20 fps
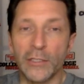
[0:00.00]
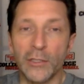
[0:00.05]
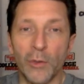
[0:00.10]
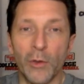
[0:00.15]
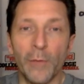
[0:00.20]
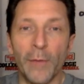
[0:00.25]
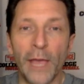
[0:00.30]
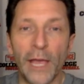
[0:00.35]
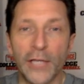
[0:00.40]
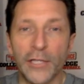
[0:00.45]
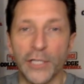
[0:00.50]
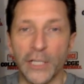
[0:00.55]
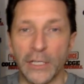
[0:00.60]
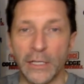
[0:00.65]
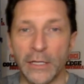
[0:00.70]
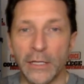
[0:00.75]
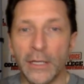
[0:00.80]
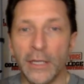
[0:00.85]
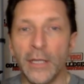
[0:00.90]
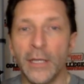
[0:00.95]
So
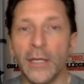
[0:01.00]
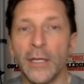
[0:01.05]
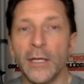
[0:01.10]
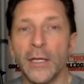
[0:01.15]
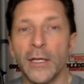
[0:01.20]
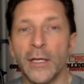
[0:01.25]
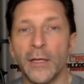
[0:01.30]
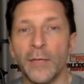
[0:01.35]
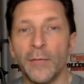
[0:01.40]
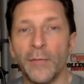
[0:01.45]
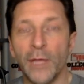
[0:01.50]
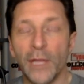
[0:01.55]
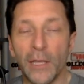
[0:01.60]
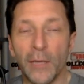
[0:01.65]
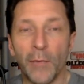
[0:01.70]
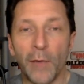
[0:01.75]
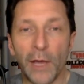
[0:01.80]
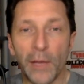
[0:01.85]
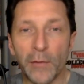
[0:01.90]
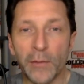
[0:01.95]
imagine being
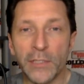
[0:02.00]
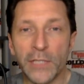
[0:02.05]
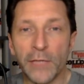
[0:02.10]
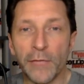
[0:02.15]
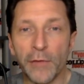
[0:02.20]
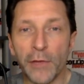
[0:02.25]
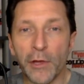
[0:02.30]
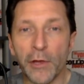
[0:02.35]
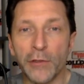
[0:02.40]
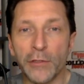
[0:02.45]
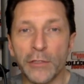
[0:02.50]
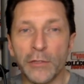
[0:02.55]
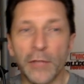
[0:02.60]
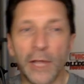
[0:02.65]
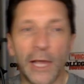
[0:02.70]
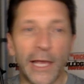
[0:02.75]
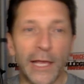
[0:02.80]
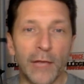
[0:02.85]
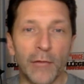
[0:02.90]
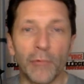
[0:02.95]
a wide receiver coach
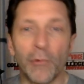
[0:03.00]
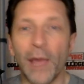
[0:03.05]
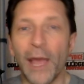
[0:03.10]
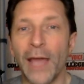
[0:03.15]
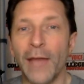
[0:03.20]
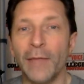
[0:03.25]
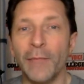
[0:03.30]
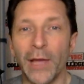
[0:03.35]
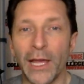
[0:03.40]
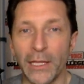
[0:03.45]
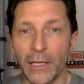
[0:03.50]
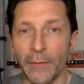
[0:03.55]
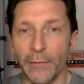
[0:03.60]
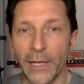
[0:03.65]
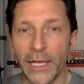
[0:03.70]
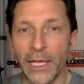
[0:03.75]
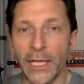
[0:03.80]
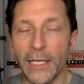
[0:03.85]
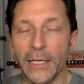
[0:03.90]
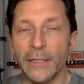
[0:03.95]
like Ron
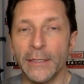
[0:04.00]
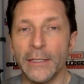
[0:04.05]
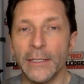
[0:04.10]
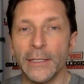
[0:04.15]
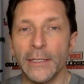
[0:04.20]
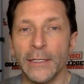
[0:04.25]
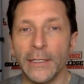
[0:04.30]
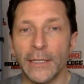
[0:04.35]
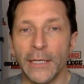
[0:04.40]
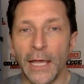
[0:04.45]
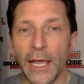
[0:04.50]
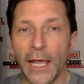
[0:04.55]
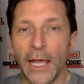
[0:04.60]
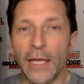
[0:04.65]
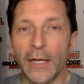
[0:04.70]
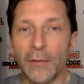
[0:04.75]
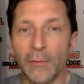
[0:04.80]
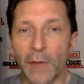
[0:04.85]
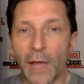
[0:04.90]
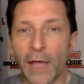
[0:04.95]
Bellamy
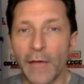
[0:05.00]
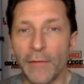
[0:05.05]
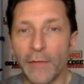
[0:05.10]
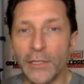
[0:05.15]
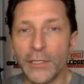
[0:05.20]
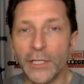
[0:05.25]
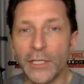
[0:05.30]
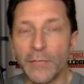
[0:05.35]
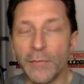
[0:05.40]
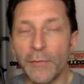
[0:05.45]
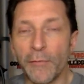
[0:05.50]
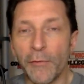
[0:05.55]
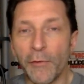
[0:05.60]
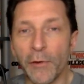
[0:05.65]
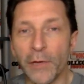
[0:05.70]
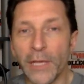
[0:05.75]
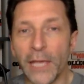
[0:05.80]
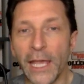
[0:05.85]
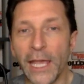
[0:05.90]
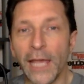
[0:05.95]
and arriving just
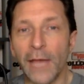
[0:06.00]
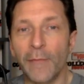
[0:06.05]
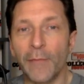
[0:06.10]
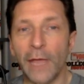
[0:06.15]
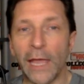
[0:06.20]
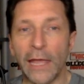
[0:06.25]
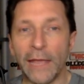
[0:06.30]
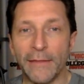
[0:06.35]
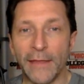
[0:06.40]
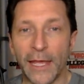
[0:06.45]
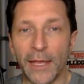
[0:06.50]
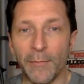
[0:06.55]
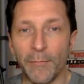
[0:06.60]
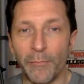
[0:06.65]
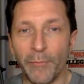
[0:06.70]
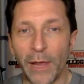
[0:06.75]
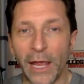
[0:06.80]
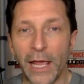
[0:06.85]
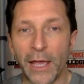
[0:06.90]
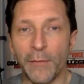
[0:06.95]
before camp, and then,
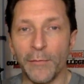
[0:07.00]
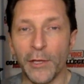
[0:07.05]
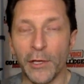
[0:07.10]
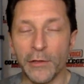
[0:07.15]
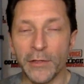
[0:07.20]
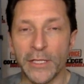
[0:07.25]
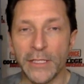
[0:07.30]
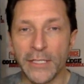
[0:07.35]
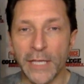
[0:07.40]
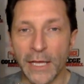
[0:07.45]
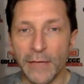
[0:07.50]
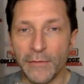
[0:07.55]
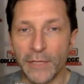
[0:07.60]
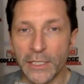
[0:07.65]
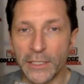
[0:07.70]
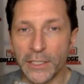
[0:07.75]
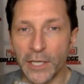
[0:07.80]
bam, you're the safeties